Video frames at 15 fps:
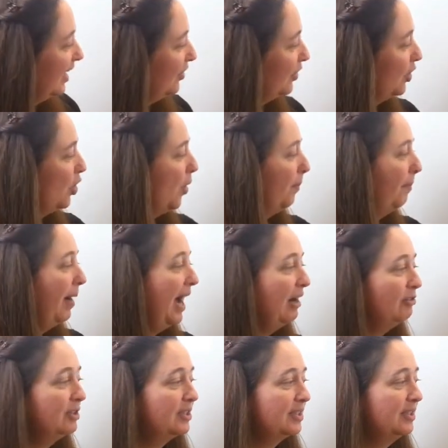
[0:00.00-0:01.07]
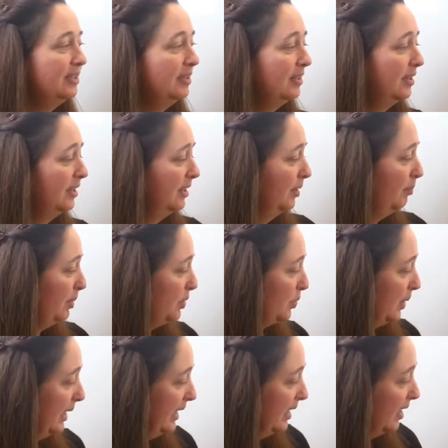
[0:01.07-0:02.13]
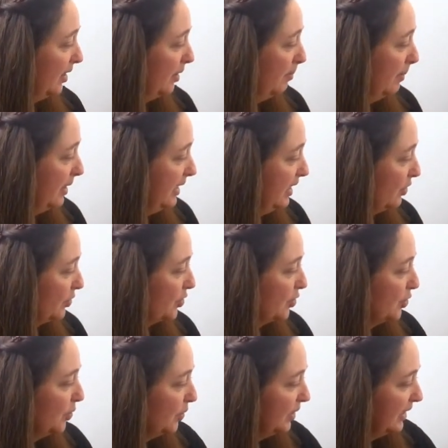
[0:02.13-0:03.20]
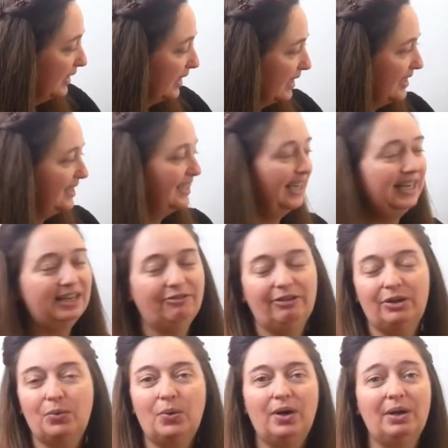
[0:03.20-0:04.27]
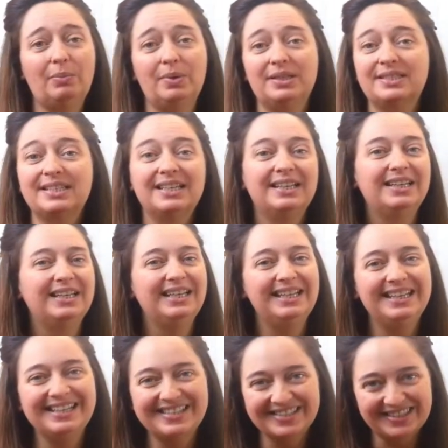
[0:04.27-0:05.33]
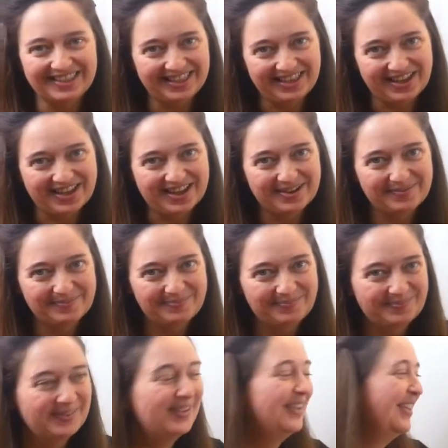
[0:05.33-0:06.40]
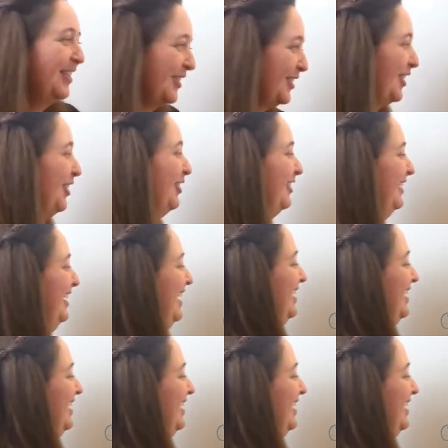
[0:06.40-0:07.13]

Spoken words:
the comparison between the money on schooling and daily requirements isn't there. So the